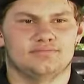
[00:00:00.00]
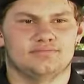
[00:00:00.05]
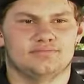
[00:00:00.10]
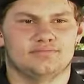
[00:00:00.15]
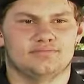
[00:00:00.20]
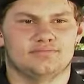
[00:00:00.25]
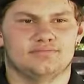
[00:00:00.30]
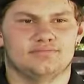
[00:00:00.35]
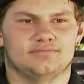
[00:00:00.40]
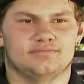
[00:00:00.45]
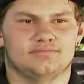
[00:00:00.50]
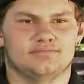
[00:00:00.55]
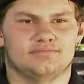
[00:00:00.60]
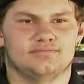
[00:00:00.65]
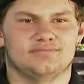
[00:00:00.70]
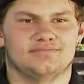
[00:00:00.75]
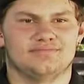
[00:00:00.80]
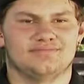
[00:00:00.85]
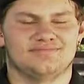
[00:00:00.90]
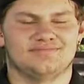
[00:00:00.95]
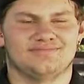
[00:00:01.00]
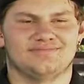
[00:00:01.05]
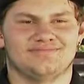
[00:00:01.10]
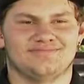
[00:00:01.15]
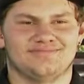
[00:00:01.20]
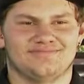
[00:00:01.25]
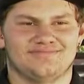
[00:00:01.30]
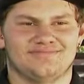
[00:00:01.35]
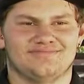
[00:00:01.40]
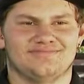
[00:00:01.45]

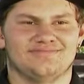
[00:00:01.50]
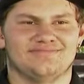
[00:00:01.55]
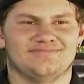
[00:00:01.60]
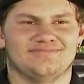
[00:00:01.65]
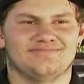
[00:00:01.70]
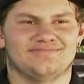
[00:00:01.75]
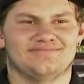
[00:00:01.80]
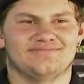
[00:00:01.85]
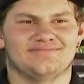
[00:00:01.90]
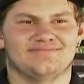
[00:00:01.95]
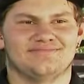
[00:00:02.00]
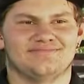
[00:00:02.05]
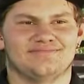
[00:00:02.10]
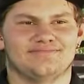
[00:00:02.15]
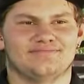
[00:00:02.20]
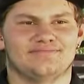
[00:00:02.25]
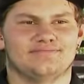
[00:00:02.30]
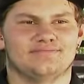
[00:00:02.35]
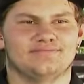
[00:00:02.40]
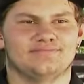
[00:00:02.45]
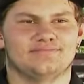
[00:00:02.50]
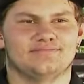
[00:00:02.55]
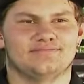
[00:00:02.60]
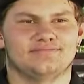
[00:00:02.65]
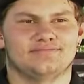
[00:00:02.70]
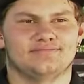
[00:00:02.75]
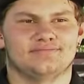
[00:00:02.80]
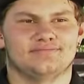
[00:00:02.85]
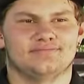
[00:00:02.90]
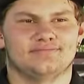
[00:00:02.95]
(not speaking)